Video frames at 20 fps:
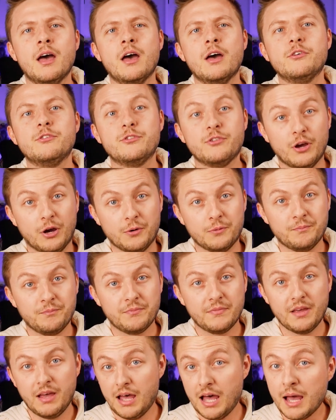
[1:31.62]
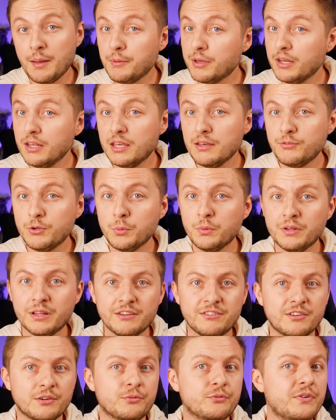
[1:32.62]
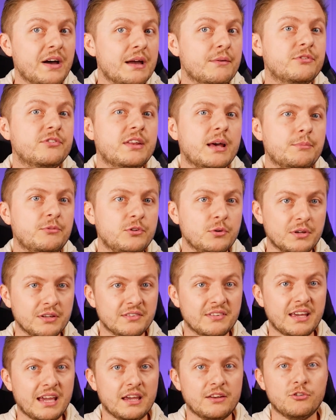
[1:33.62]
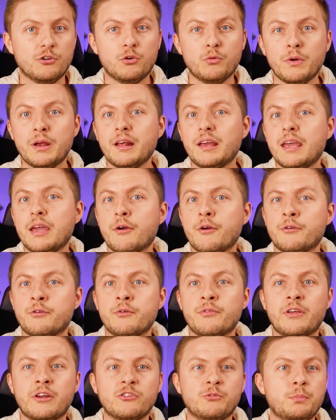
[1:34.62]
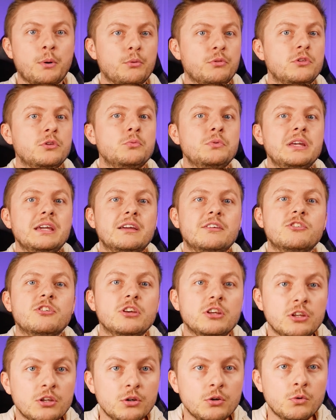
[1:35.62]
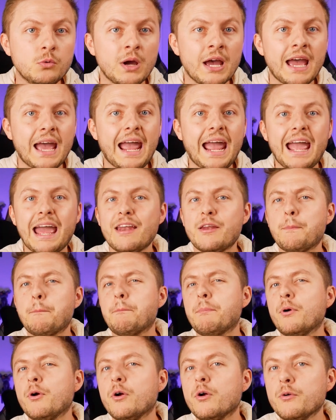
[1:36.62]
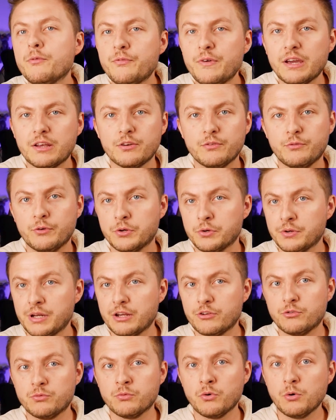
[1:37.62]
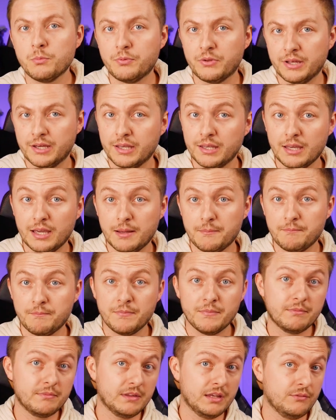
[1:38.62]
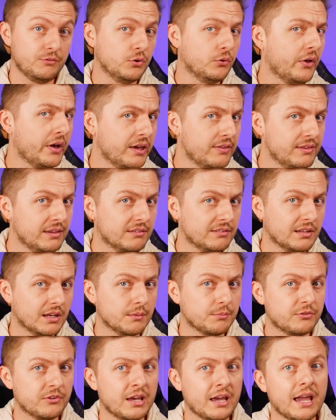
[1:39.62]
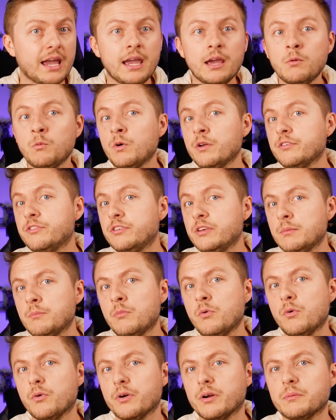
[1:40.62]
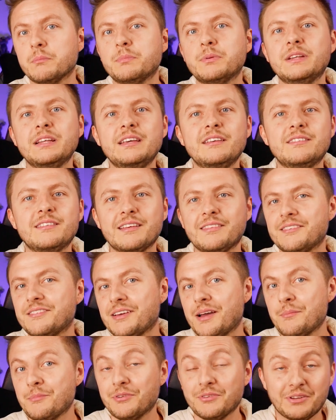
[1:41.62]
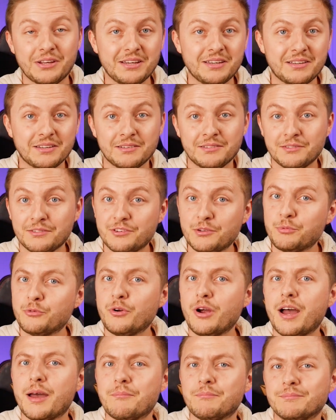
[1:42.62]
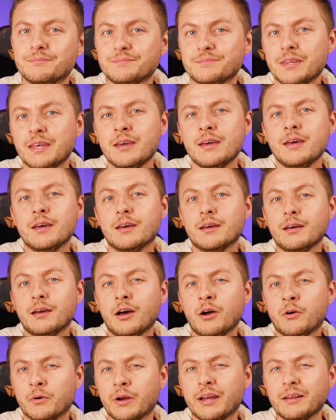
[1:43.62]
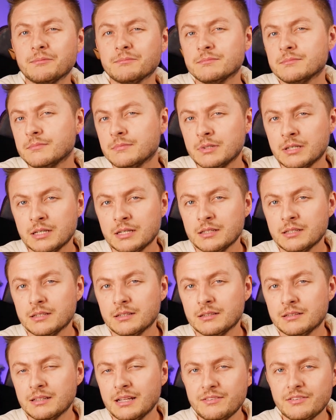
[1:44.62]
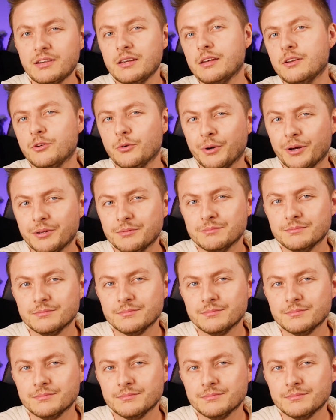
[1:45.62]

So, I'm going to give you a list of 5 steps you can take to create a character that is both unique to you and perfect for your next role-playing game. If you like these tips and want to see more, please take the time to like and subscribe. Alright, let's get into it.